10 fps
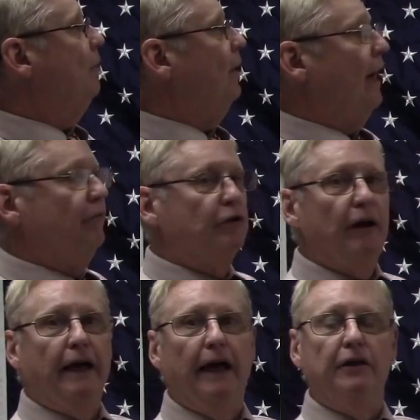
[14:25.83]
After
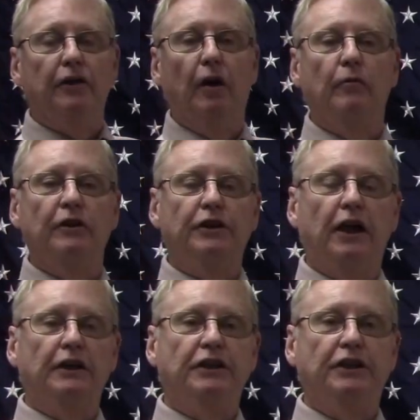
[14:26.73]
I got done with
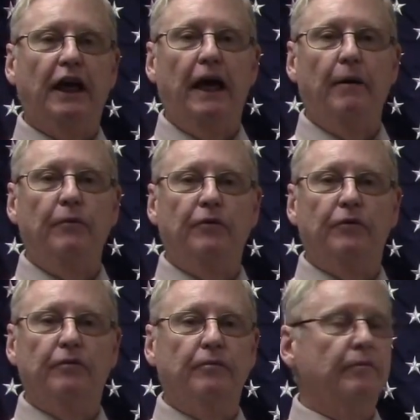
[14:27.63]
Judge James,
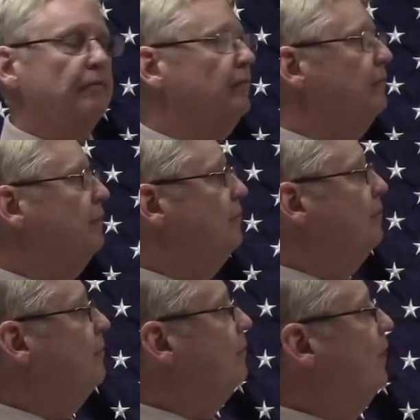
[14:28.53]

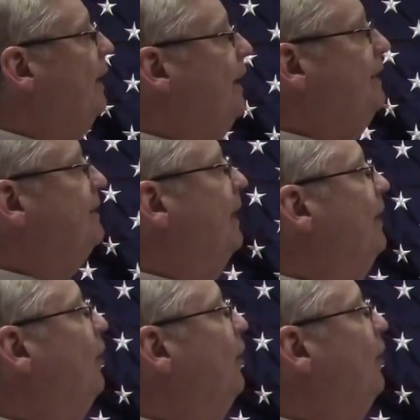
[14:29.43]
he sent it